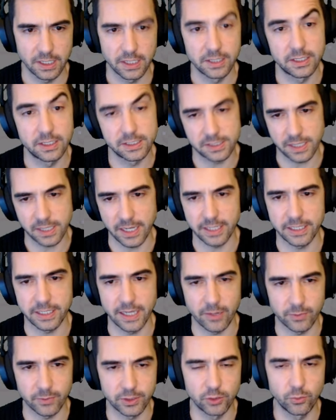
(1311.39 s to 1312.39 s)
This guy,
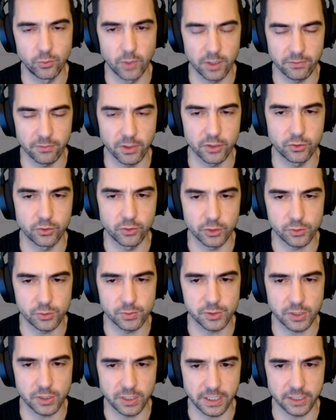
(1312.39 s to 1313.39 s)
yeah, we knew one of our units
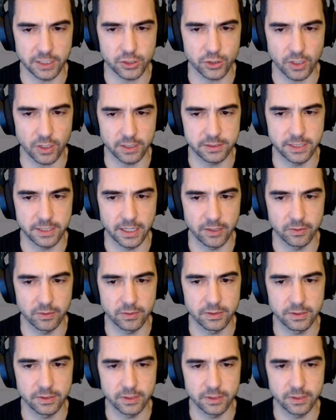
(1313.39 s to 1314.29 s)
was gonna get shot down.